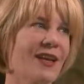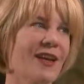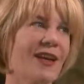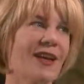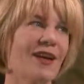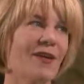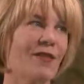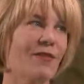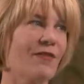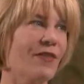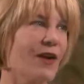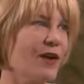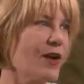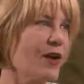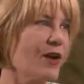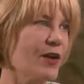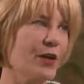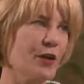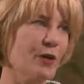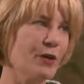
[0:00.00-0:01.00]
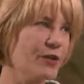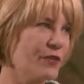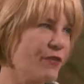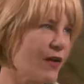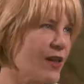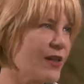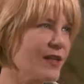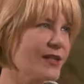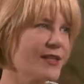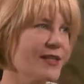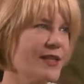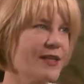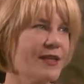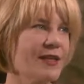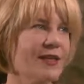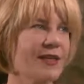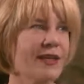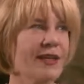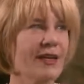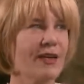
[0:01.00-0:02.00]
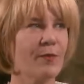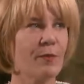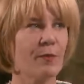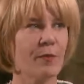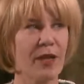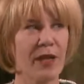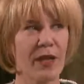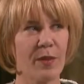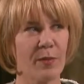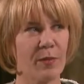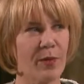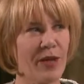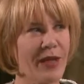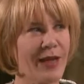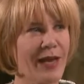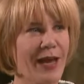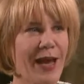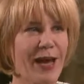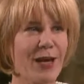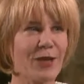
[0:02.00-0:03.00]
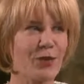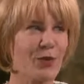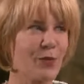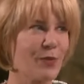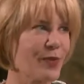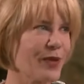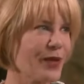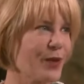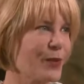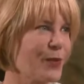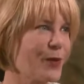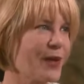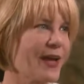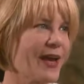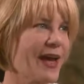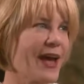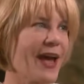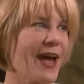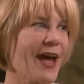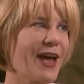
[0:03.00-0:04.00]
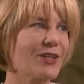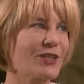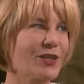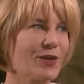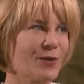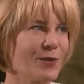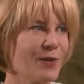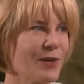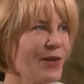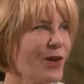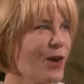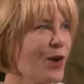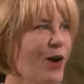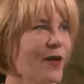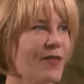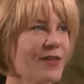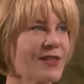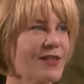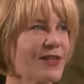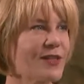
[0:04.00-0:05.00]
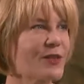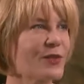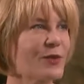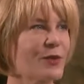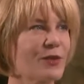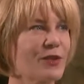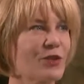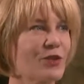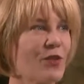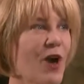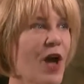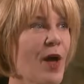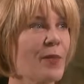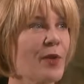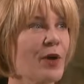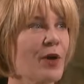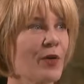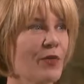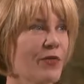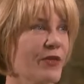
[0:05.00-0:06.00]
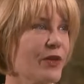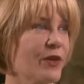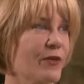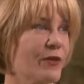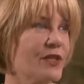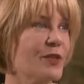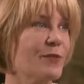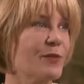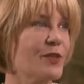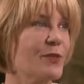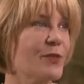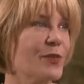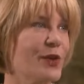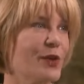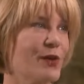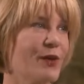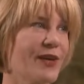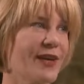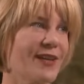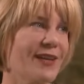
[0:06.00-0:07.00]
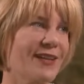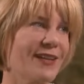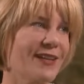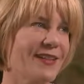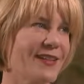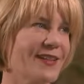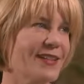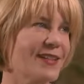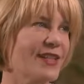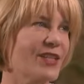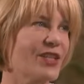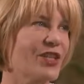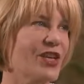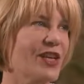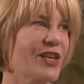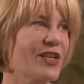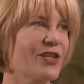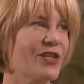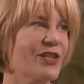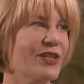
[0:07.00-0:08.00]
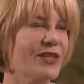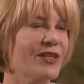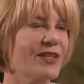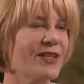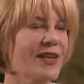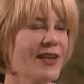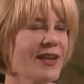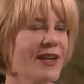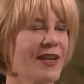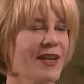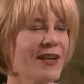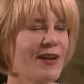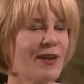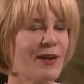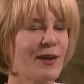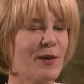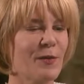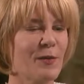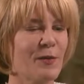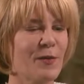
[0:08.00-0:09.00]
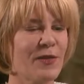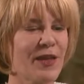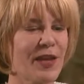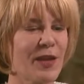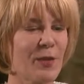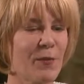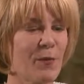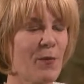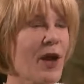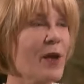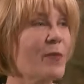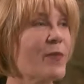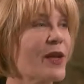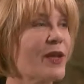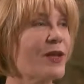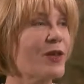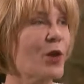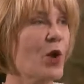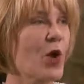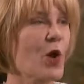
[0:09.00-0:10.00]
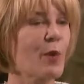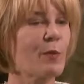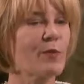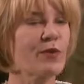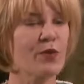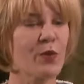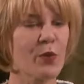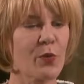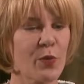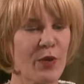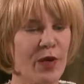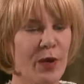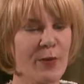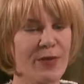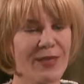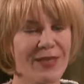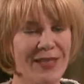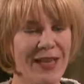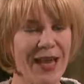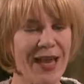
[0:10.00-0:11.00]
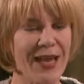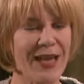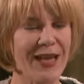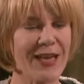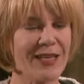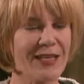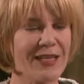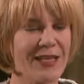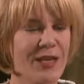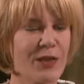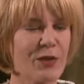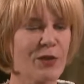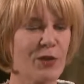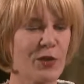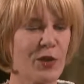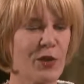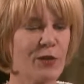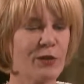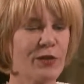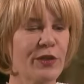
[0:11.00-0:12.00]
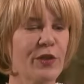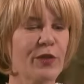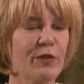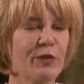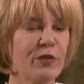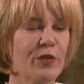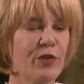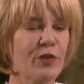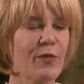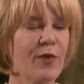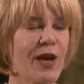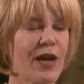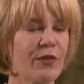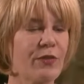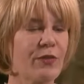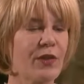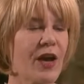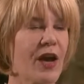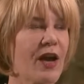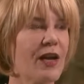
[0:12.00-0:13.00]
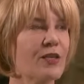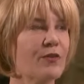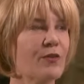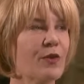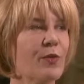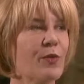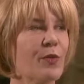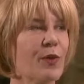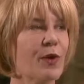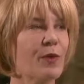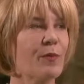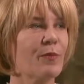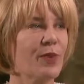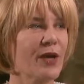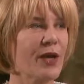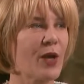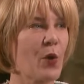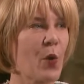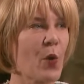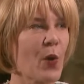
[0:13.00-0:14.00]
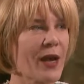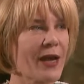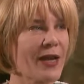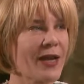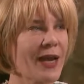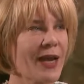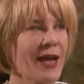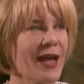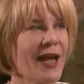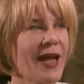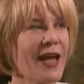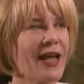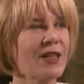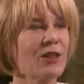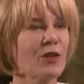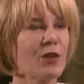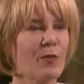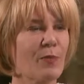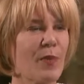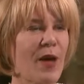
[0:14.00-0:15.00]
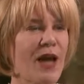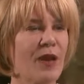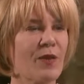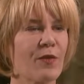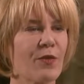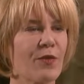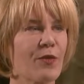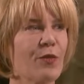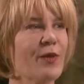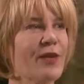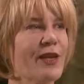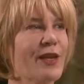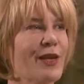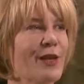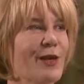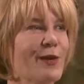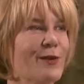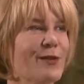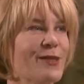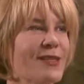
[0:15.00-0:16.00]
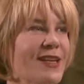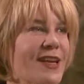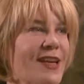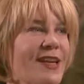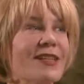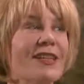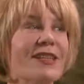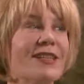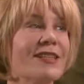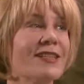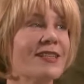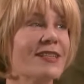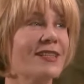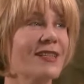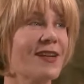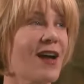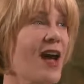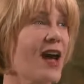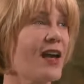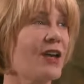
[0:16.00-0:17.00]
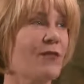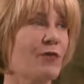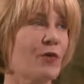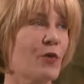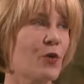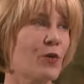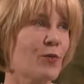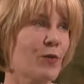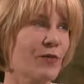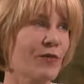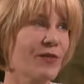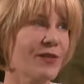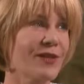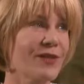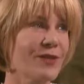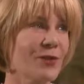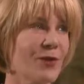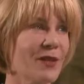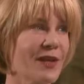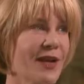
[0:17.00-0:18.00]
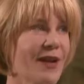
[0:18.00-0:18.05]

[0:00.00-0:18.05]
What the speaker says: a huge volatility, Bcash or Bitcoin Cash, and all this sort of drama over the Christmas period on these exchanges. They might be alarmed. So what I would say is that you should go to YouTube, enter Keiser Report Bitcoin, and look back through the years that this is kind of normal for this whole